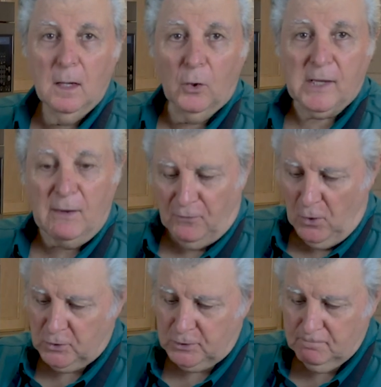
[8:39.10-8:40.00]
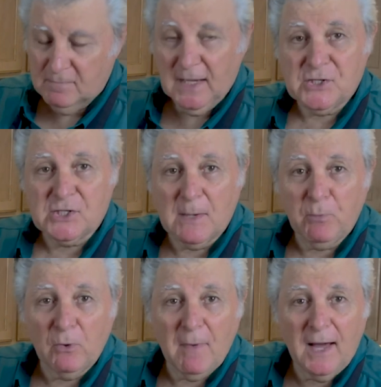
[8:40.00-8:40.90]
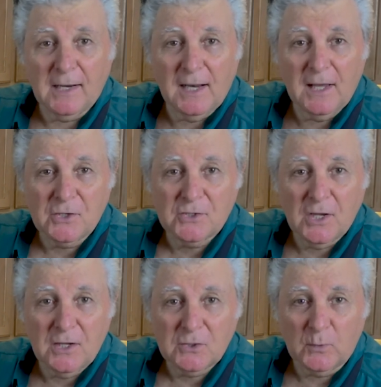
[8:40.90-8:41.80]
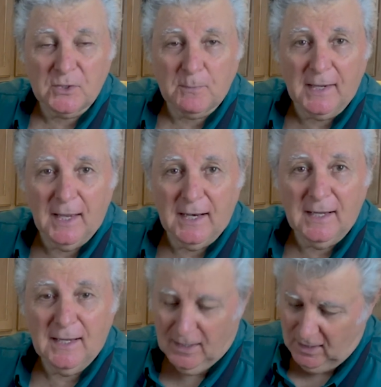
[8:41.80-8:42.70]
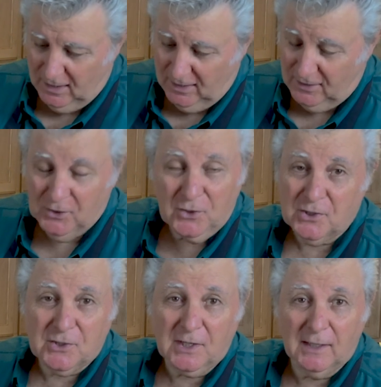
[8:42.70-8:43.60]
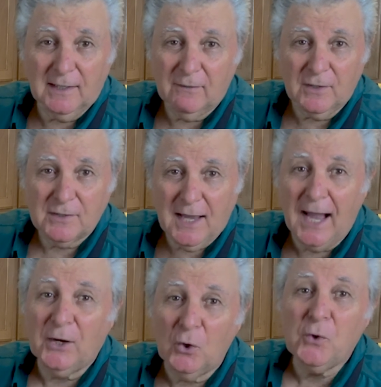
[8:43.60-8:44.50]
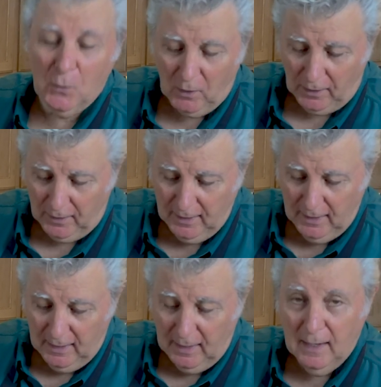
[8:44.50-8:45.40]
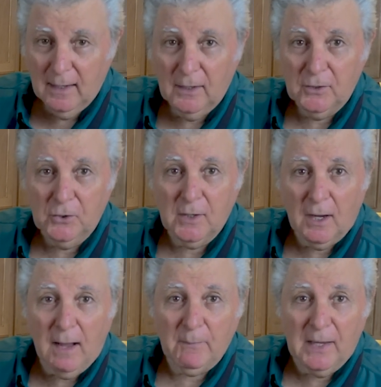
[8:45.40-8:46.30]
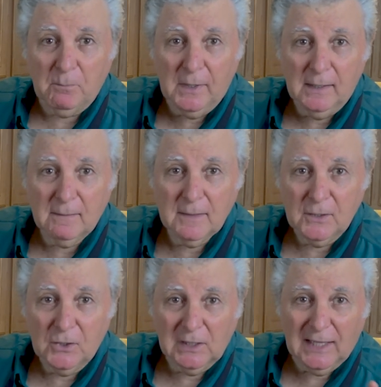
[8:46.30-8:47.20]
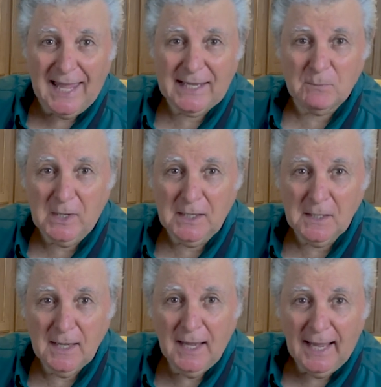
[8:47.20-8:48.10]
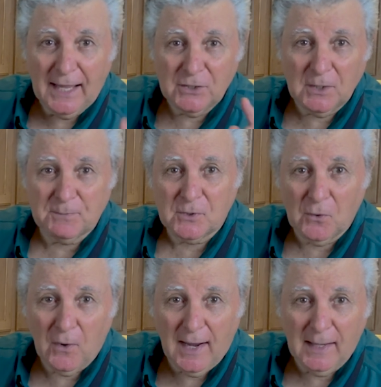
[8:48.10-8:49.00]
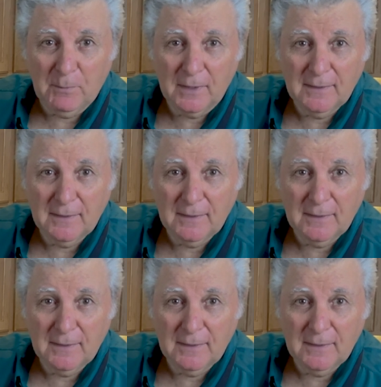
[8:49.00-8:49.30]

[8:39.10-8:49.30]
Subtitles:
Okay, folks, a simple marinara sauce with spaghetti. You're just gonna love this. I know you are. You comment me, like me, and subscribe.